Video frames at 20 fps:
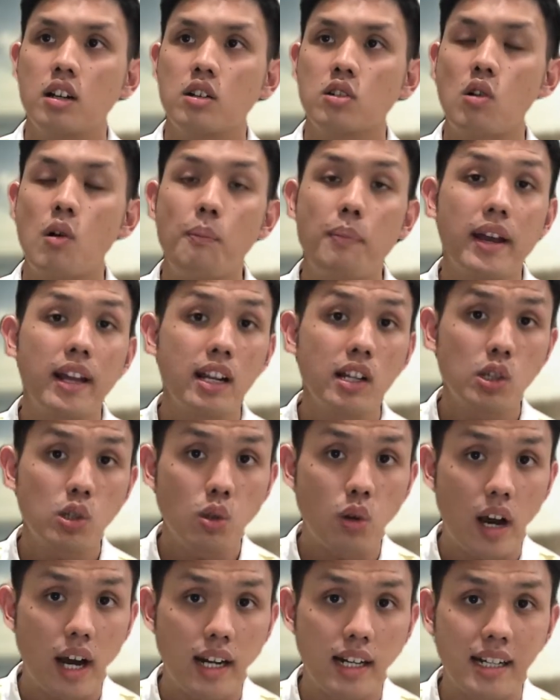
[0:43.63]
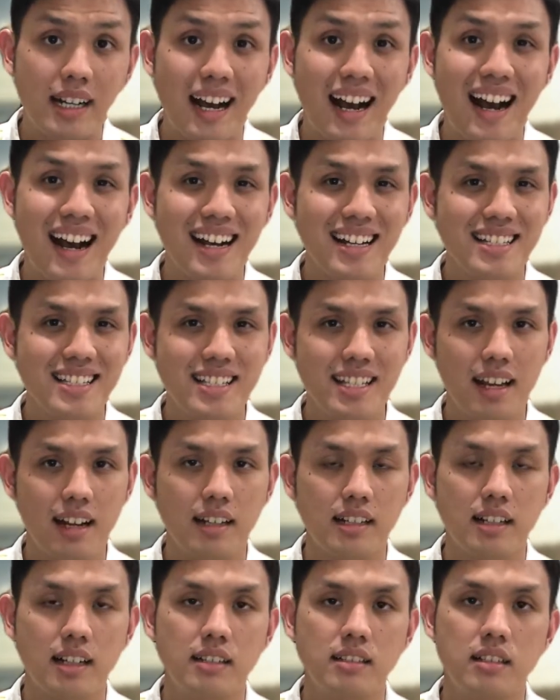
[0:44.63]
Comparing to other
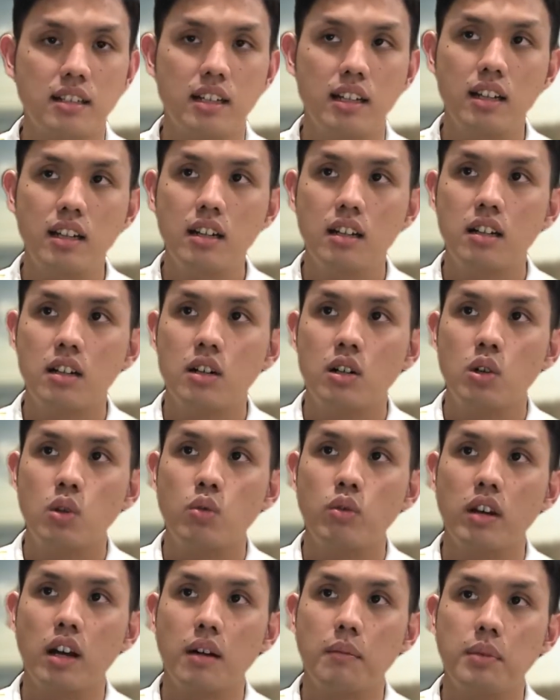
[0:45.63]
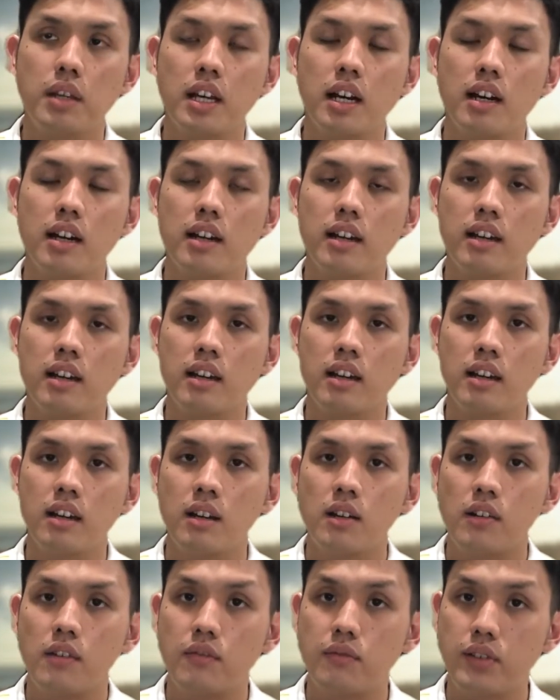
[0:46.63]
ASEAN countries, we are behind
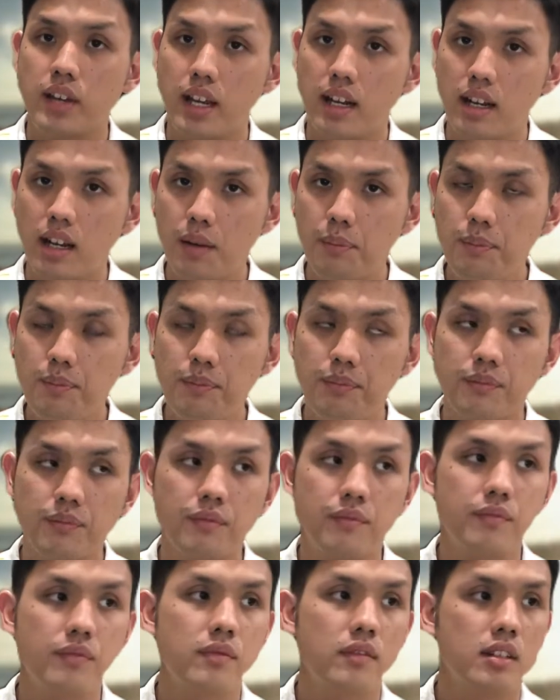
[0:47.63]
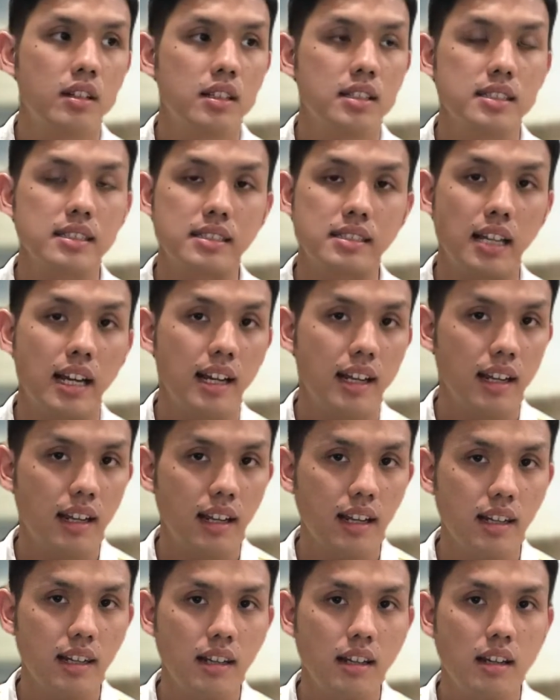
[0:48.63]
Vietnam,
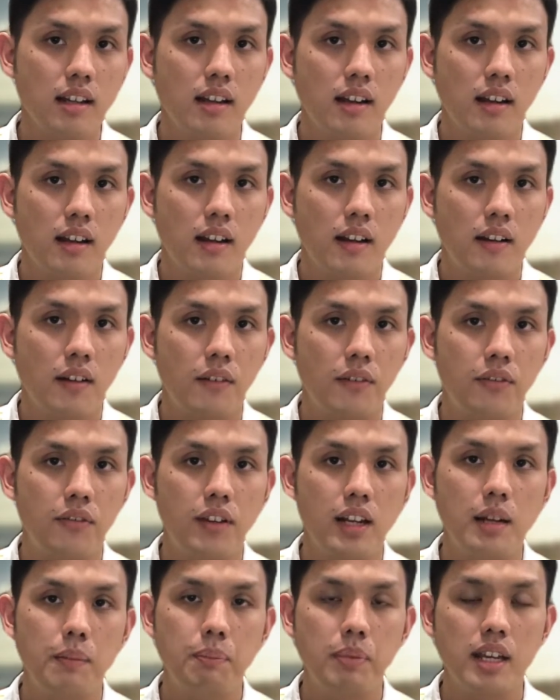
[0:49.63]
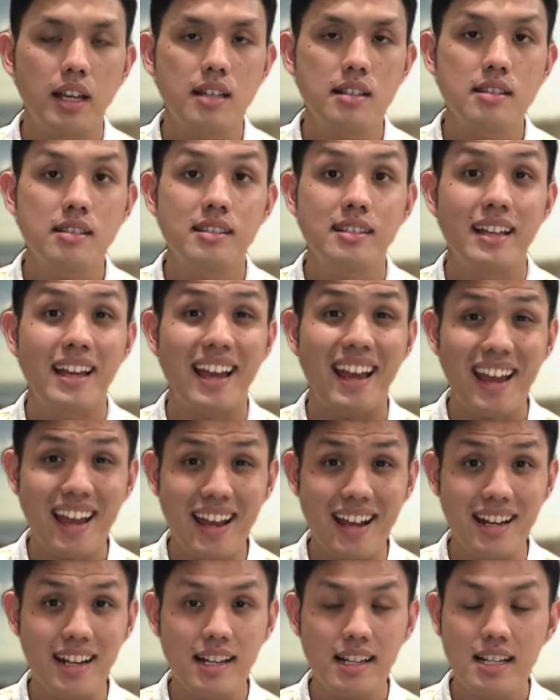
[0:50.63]
Thailand, Philippines,
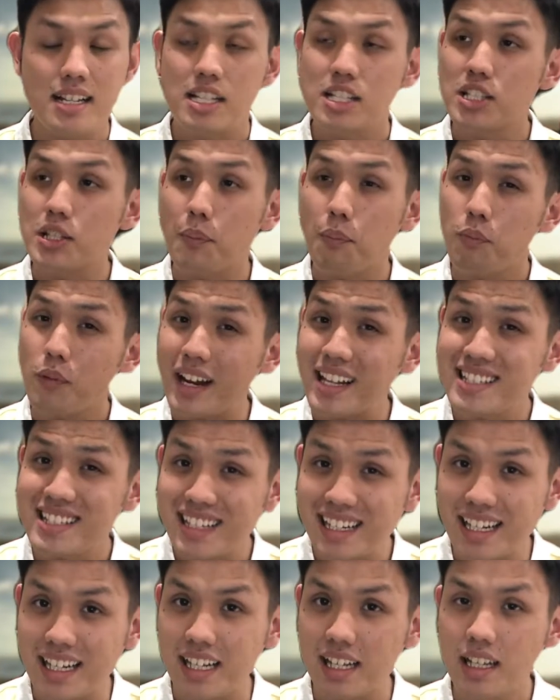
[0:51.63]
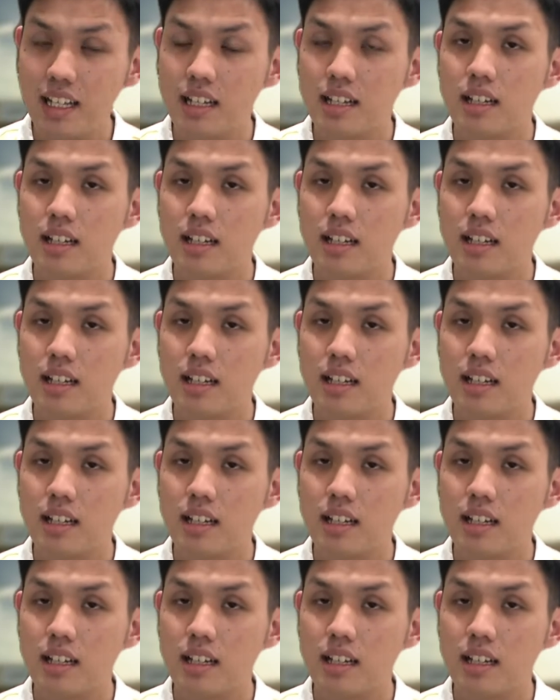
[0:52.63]
and surprisingly,